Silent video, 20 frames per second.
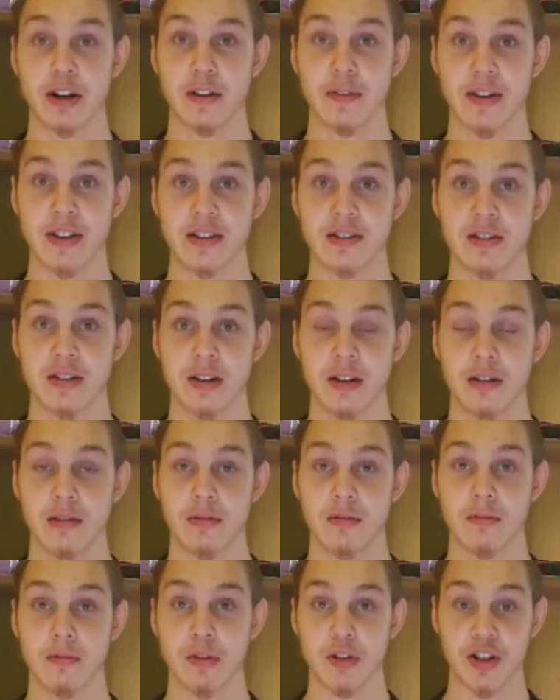out of it.
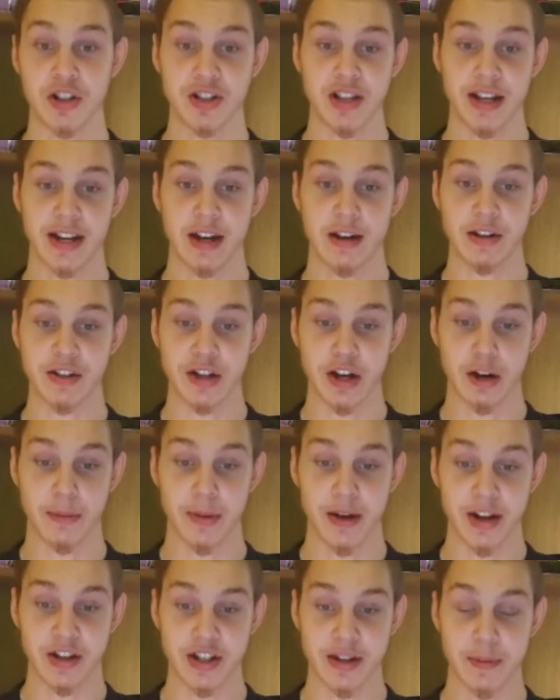Well, just like how
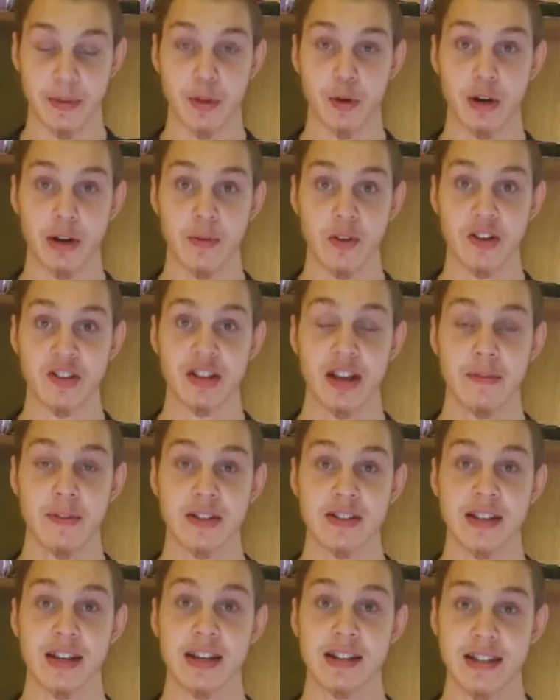Jeremiah chapter thirty, verse
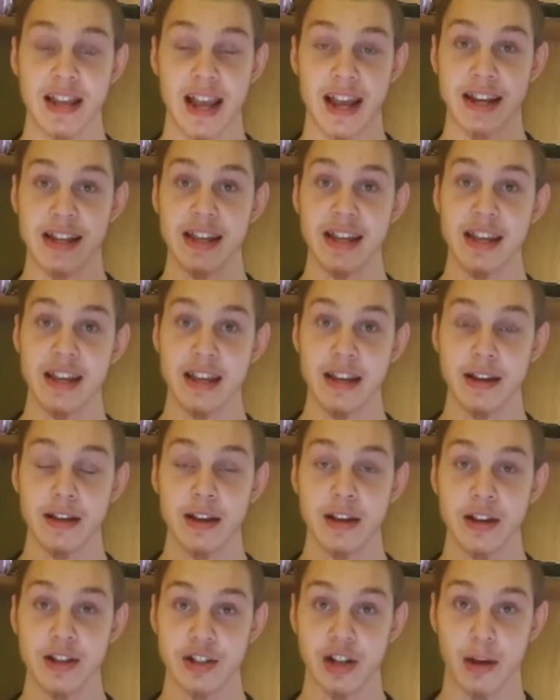seven says, "And he
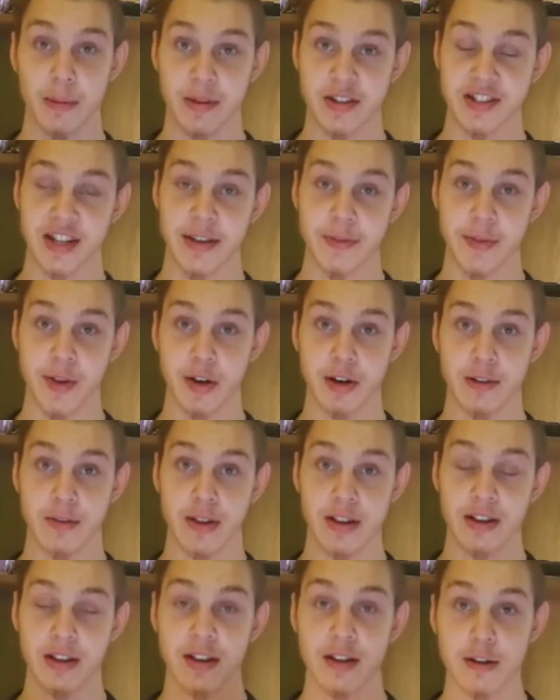shall be saved out of
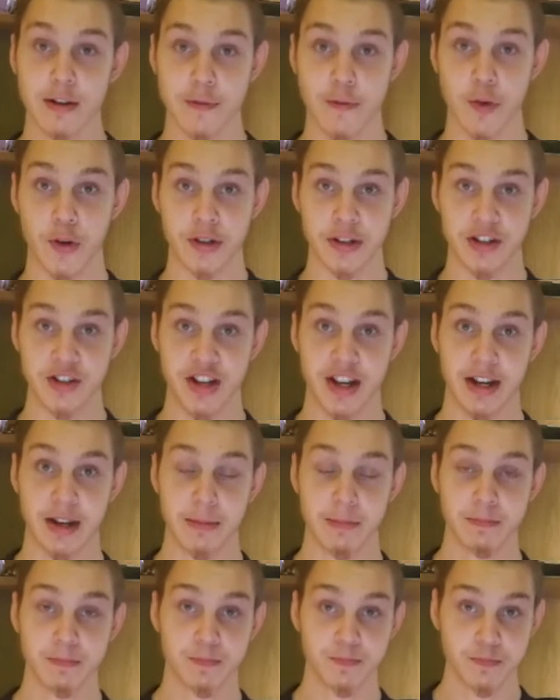it," referring to
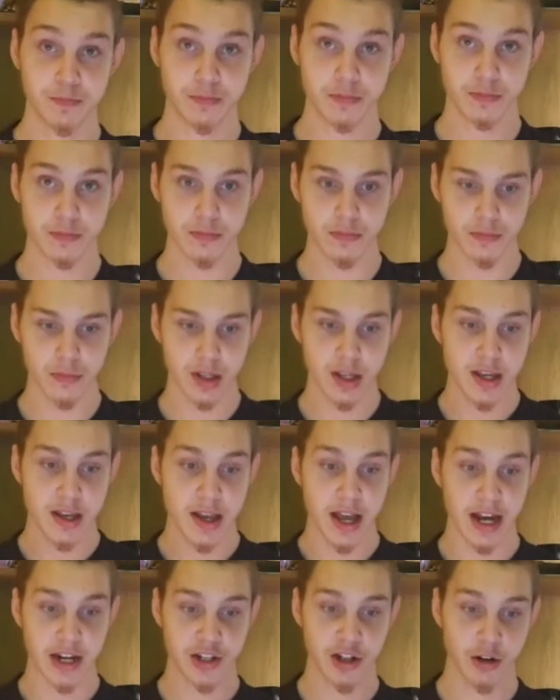Jacob.
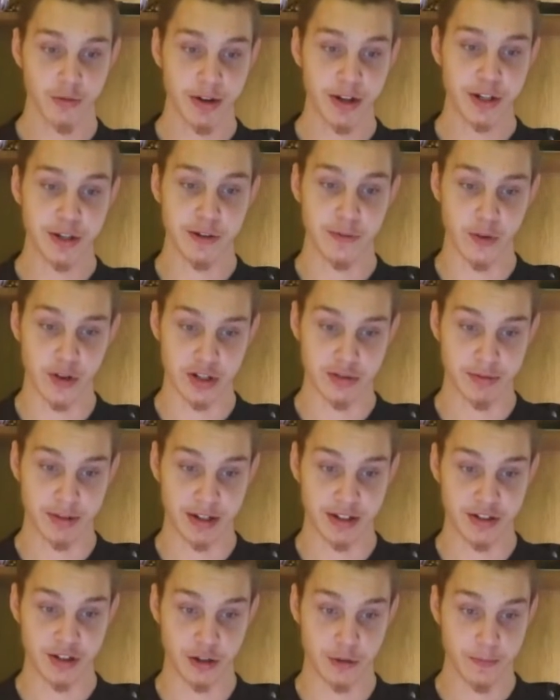I shall read to you verse
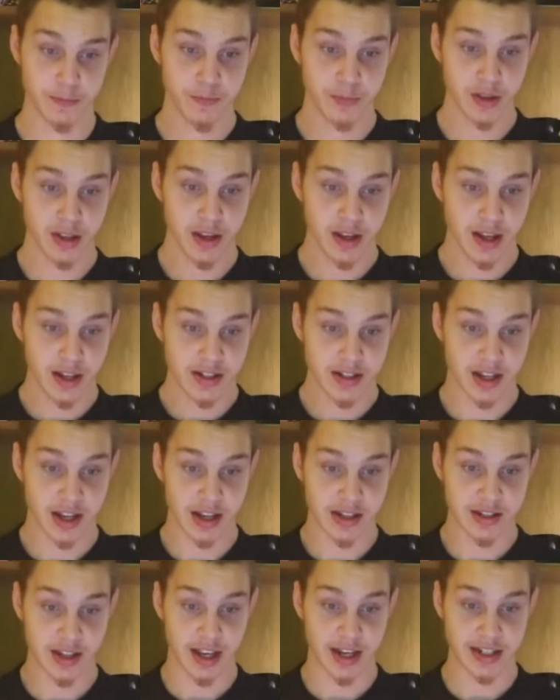twenty-two. It
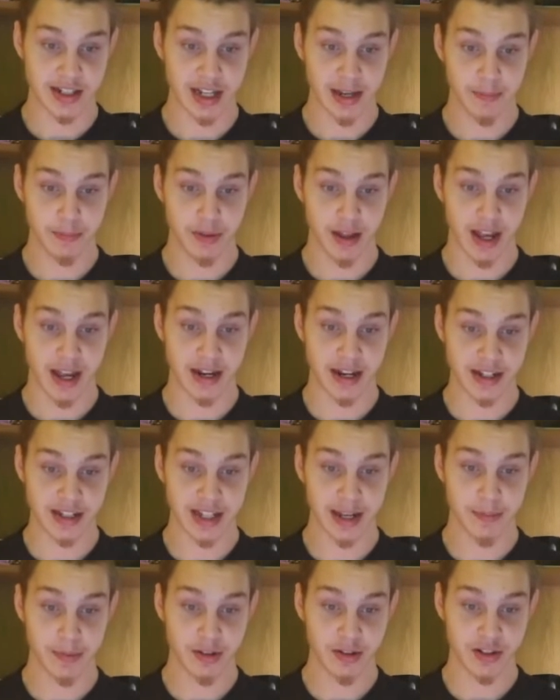says, "Except and
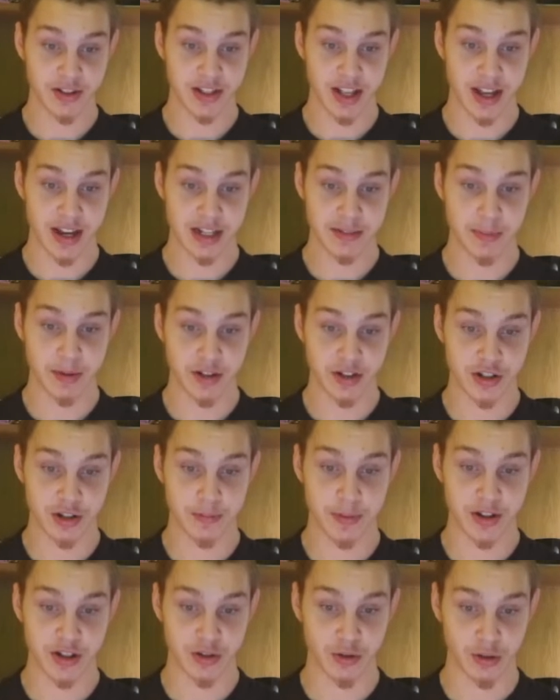except those days be,
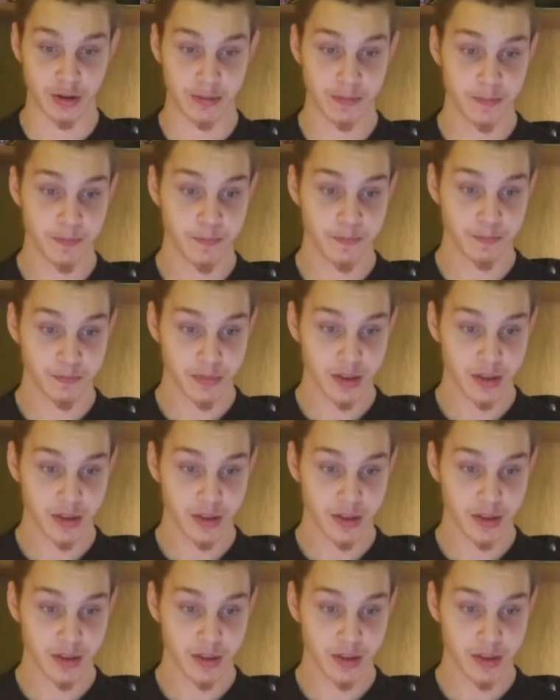should be shortened,